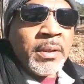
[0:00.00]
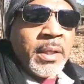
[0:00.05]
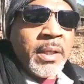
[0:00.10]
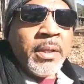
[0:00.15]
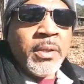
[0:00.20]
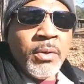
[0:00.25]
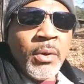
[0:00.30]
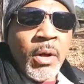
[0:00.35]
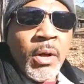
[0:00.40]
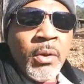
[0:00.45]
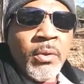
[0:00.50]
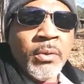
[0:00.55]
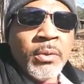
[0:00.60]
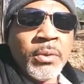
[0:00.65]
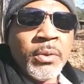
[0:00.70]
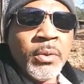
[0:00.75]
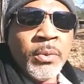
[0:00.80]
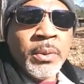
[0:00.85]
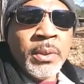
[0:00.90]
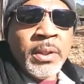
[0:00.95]
Thank you all
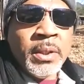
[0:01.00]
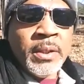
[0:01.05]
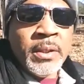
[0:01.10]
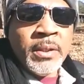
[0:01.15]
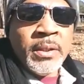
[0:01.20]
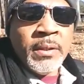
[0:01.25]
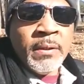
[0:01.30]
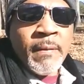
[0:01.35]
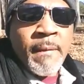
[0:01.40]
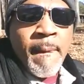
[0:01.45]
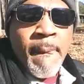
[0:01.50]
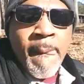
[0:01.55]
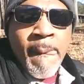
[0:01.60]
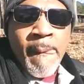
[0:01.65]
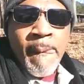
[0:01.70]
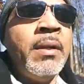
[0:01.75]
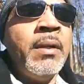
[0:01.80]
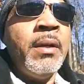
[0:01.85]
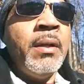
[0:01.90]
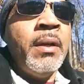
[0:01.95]
who are tuning in.
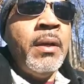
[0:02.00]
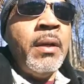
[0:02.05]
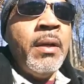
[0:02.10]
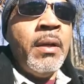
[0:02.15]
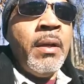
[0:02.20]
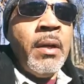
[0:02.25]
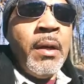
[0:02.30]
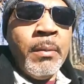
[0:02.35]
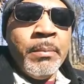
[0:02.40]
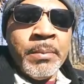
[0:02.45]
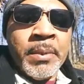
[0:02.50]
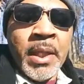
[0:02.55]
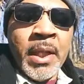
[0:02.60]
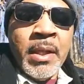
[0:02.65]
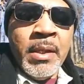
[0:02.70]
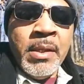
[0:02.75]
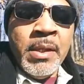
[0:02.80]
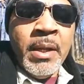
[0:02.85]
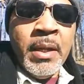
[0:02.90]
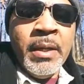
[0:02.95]
Hump
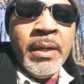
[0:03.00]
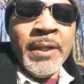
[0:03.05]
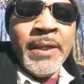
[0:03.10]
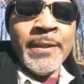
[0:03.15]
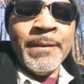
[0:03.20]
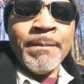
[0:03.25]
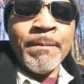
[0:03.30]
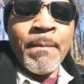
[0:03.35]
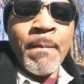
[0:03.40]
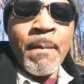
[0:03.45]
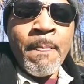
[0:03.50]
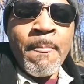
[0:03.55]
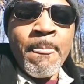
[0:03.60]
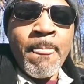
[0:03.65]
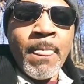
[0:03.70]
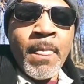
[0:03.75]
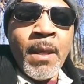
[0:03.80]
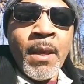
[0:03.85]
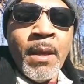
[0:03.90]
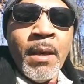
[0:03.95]
Day.
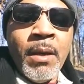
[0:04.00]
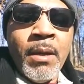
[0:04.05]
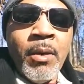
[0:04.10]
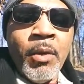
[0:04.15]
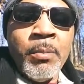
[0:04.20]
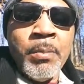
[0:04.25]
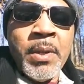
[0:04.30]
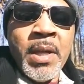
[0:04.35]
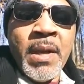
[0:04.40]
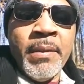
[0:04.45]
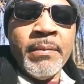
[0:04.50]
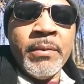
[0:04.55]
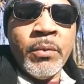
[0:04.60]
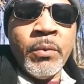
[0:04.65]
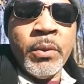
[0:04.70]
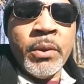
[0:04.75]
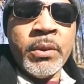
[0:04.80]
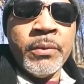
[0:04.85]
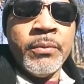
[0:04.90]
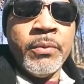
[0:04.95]
Hope you're having
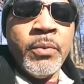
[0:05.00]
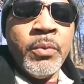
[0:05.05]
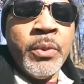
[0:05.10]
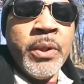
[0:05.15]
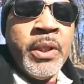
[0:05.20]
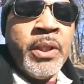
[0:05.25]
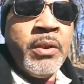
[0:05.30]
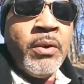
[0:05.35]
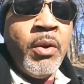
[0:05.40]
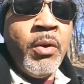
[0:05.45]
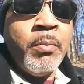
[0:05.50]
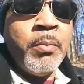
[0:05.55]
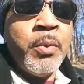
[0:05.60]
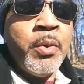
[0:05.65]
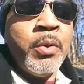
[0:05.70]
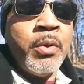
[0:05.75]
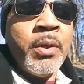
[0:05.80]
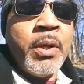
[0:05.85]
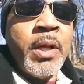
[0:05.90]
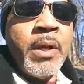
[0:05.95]
a wonderful week.
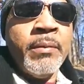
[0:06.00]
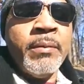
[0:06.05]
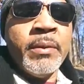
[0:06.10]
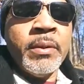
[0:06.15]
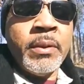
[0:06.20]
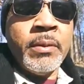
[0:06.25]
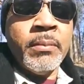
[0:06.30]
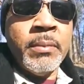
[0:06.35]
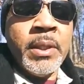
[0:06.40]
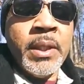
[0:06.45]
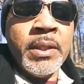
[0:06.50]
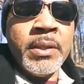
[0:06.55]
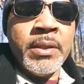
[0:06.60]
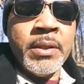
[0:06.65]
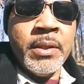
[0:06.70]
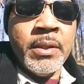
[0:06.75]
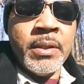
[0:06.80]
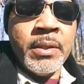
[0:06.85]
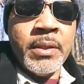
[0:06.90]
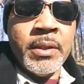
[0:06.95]
Hope you're having a
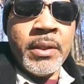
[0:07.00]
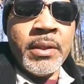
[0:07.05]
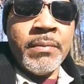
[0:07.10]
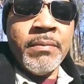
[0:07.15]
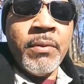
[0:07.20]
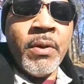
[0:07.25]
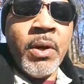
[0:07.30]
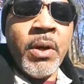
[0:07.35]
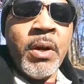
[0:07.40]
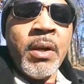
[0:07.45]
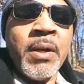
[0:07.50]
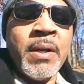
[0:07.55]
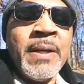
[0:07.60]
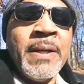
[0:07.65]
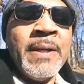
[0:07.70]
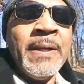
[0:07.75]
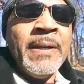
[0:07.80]
blessed year thus far.